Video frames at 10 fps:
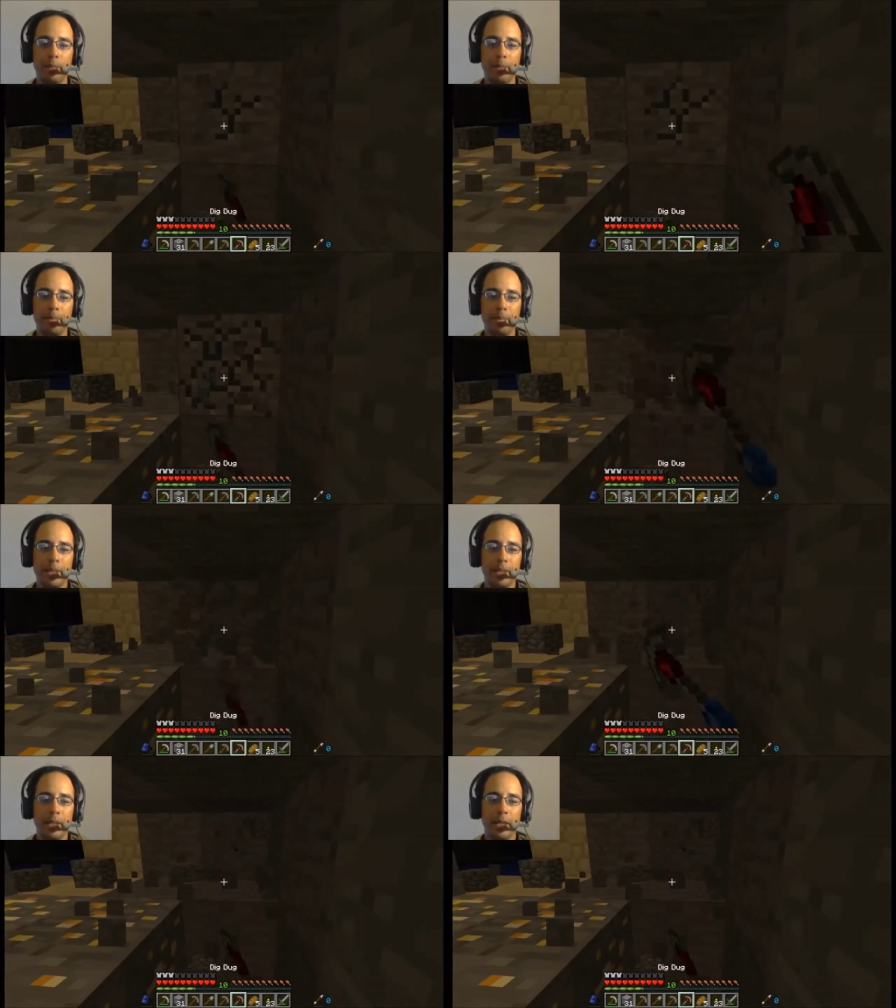Indubitably.
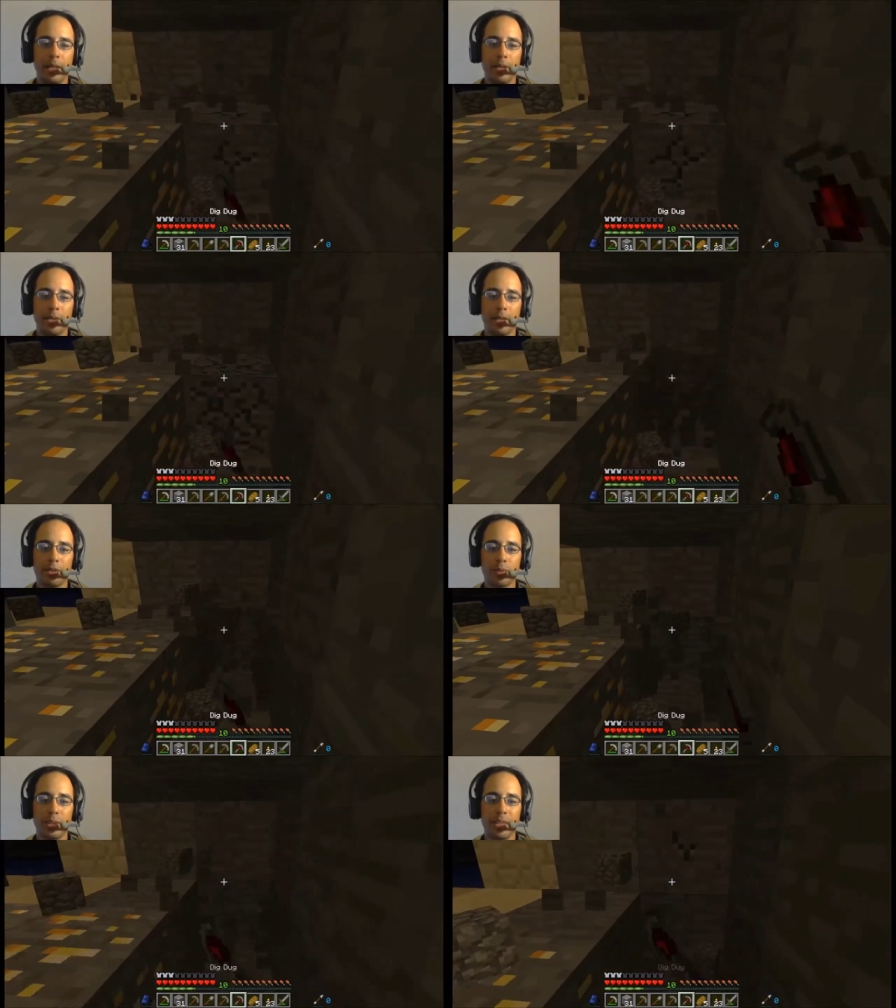Oh
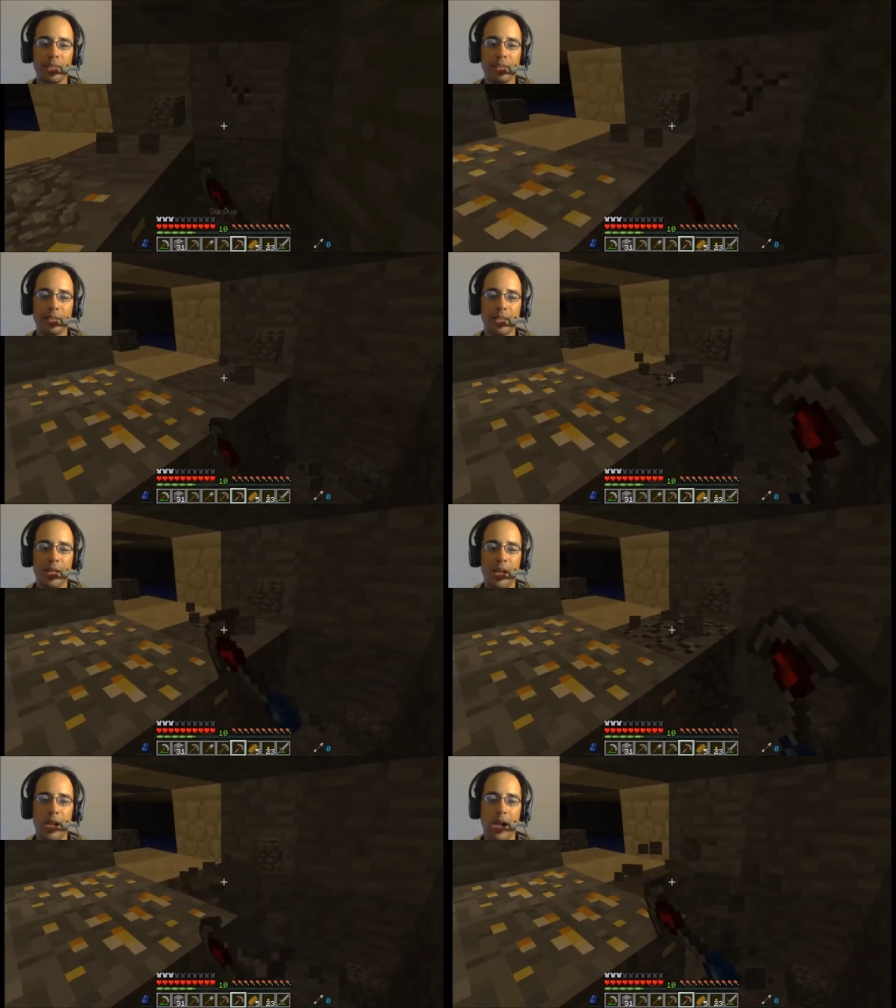no, it's one of
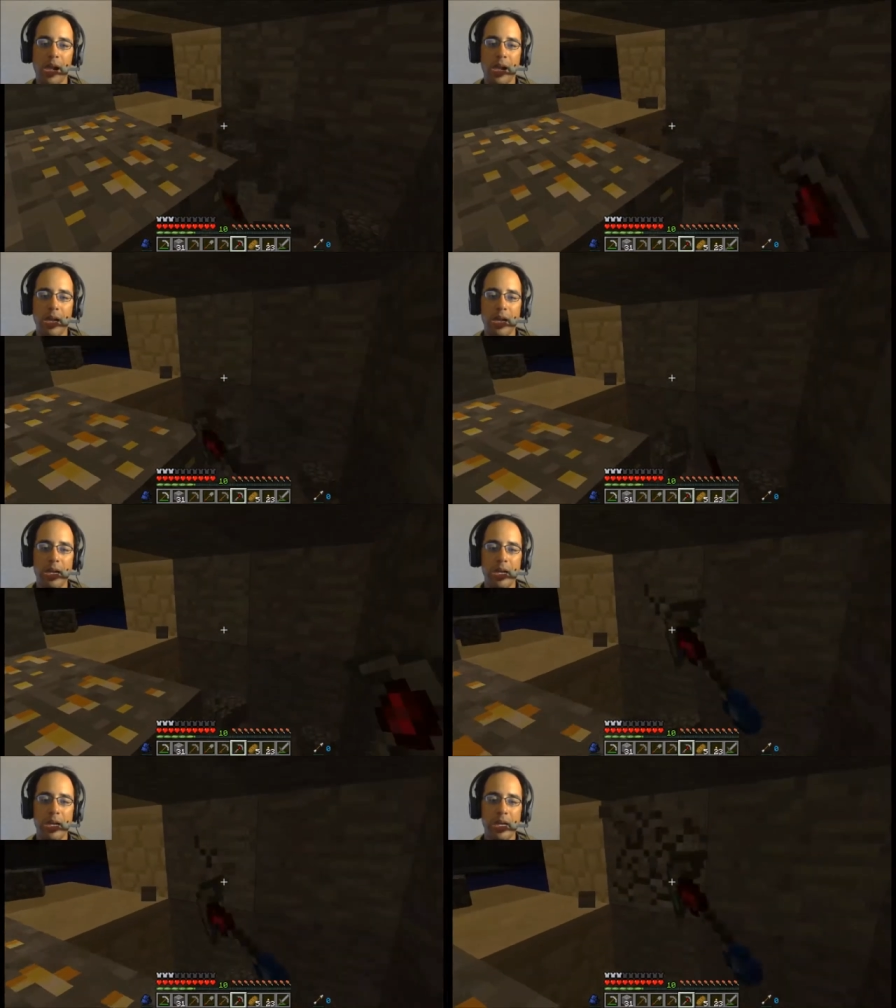these.
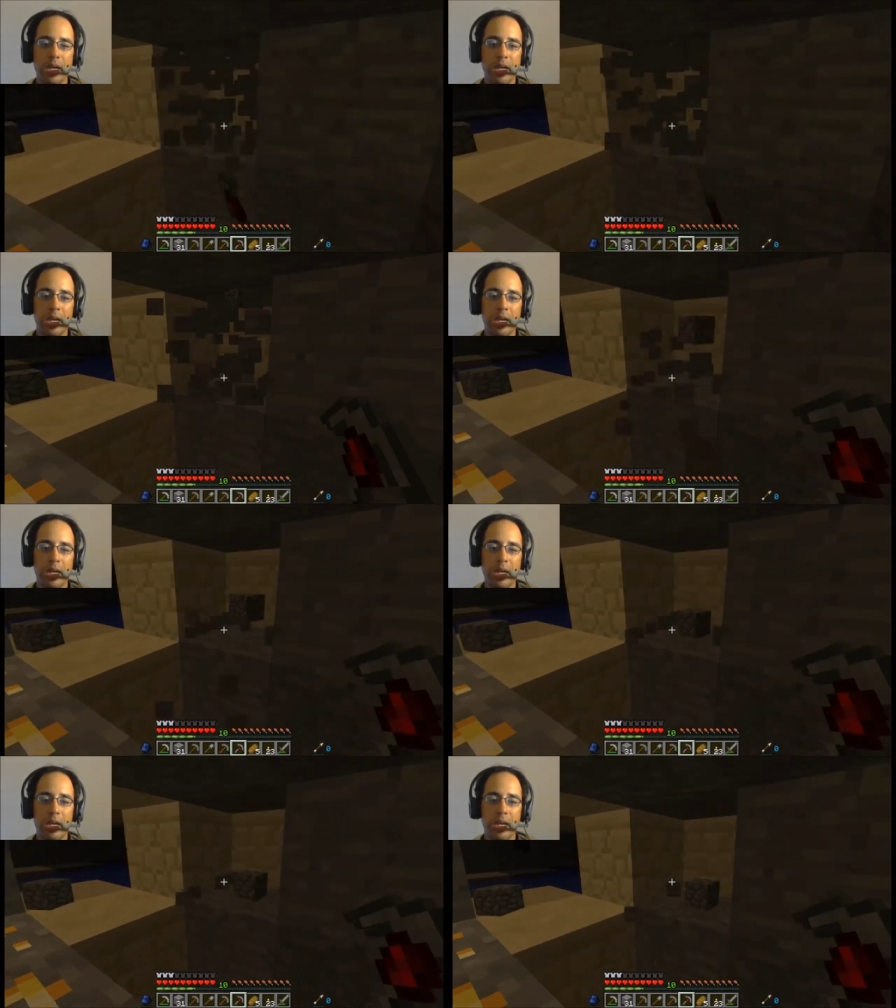
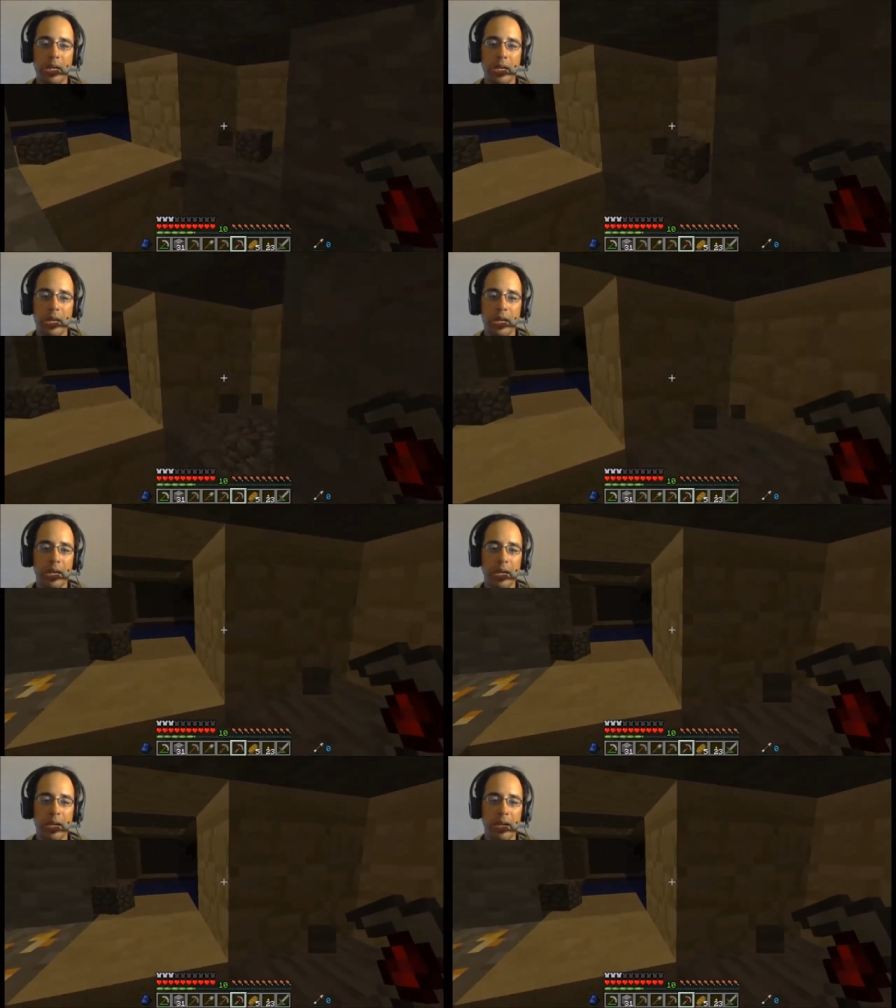
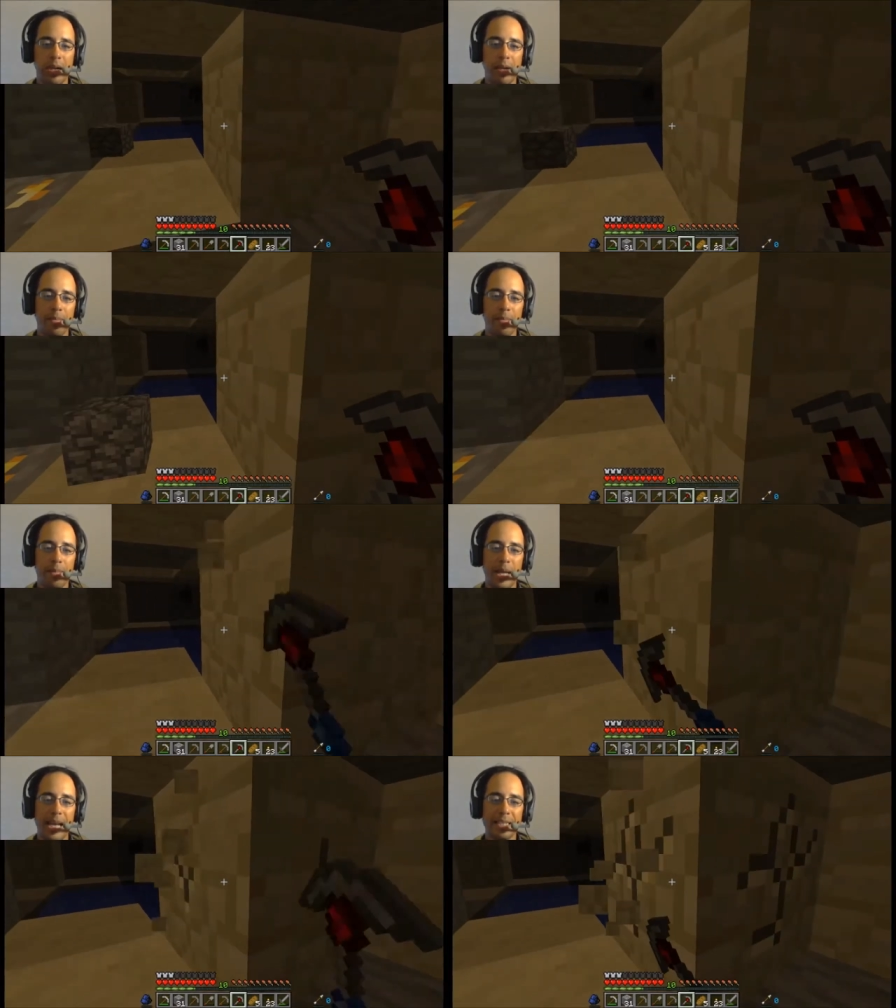Uh,
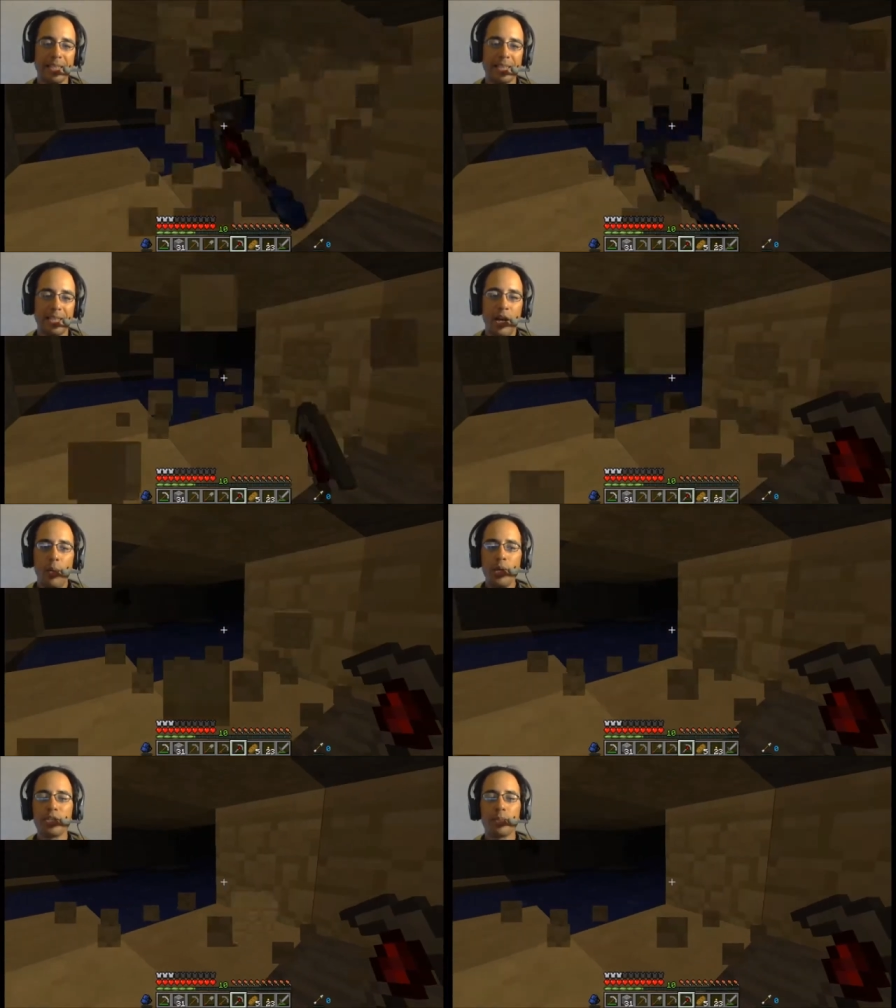
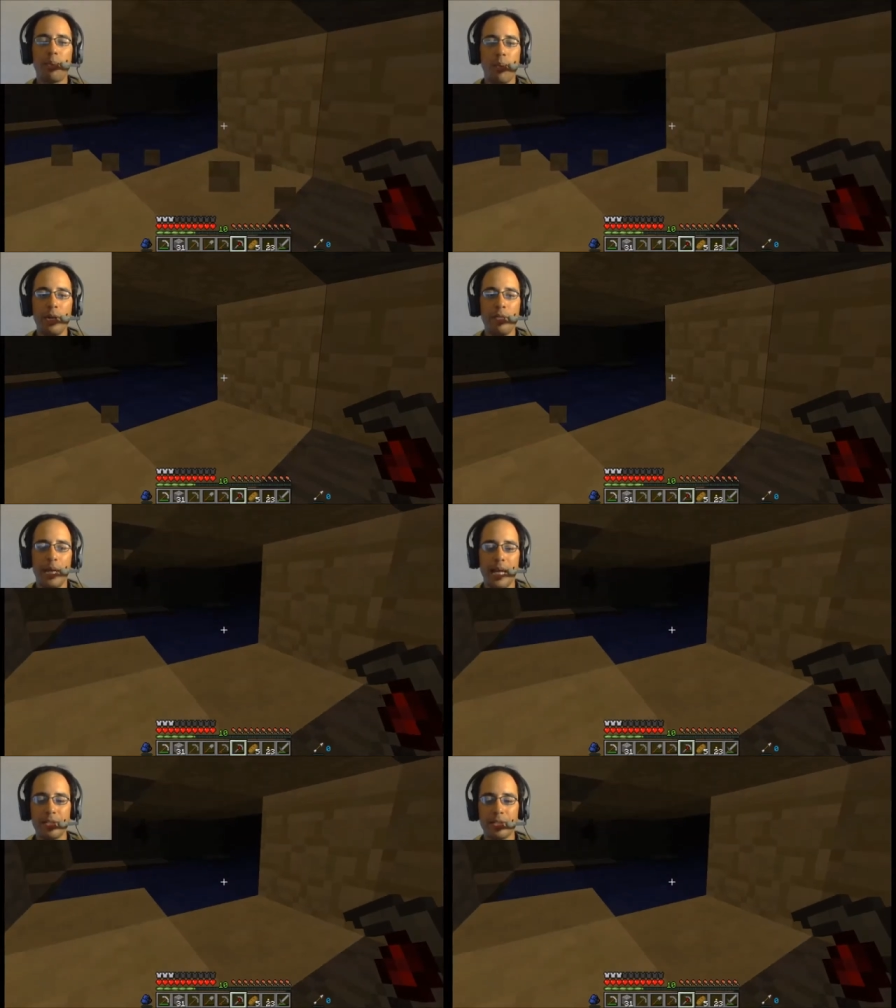bats. What is the
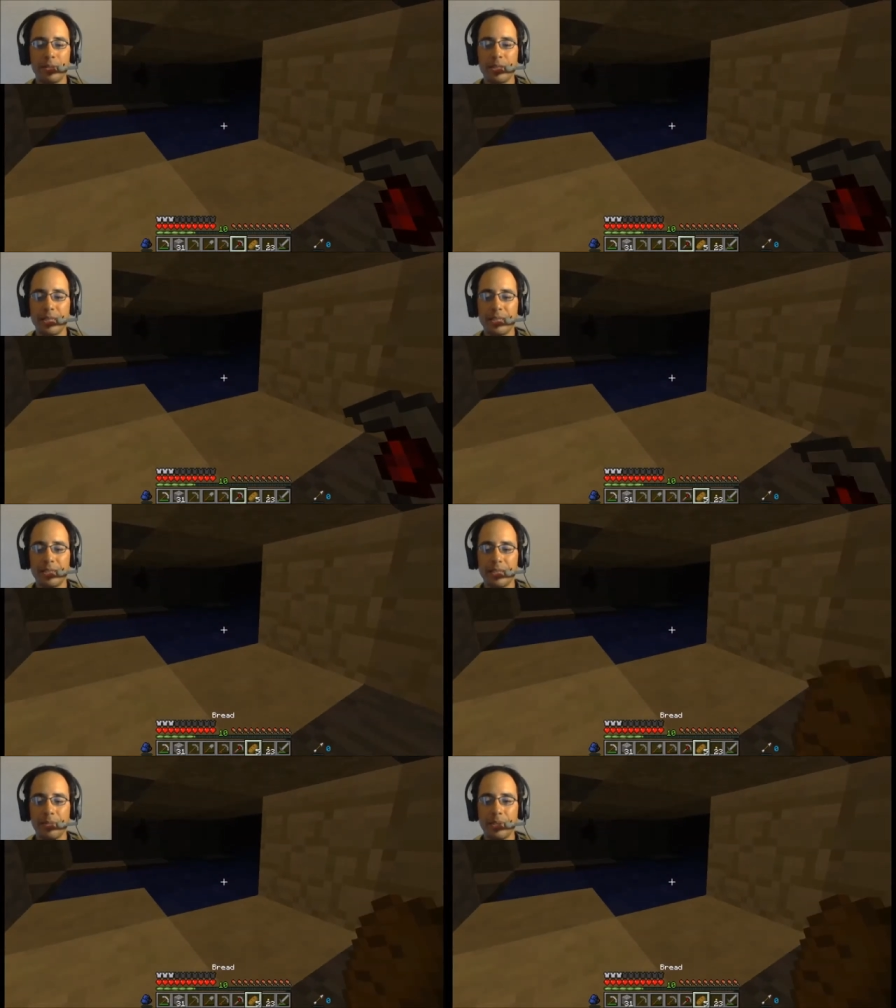point of bats,
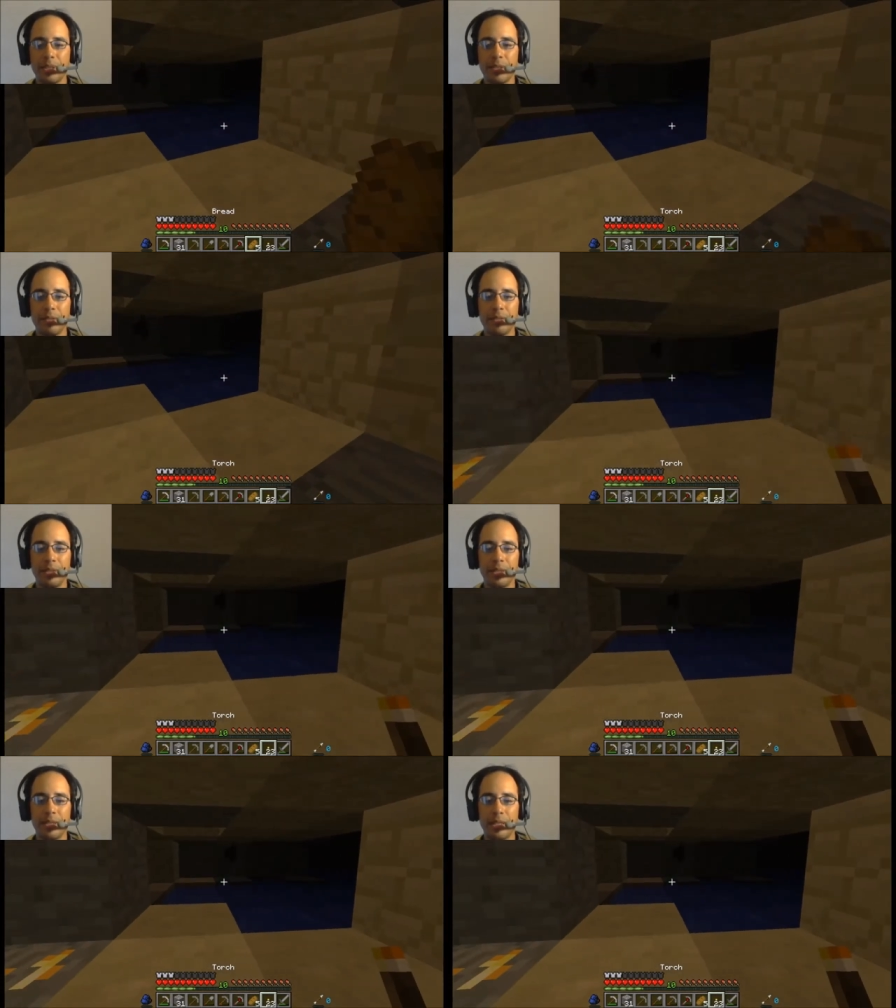really? Does anybody know?
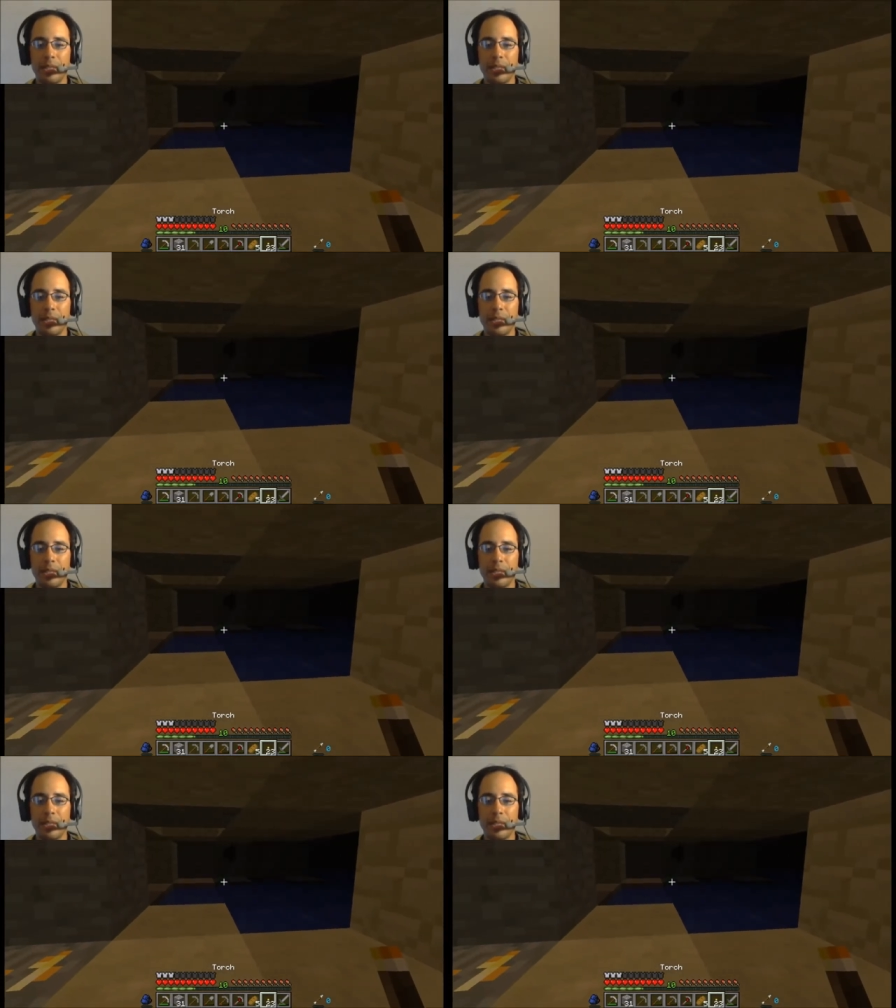